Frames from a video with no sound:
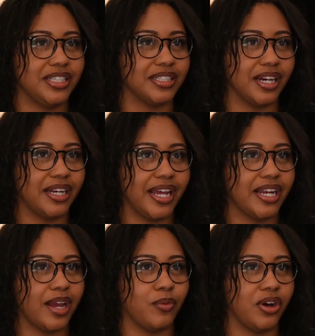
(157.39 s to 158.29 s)
done and
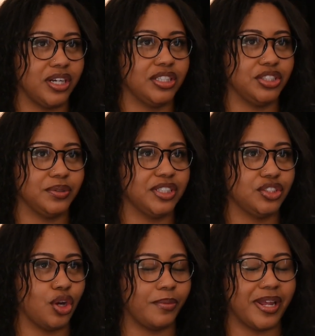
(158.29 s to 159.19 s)
I want to do it
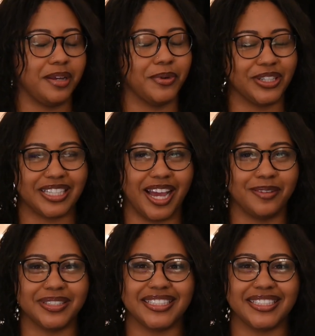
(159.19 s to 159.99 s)
so many more times.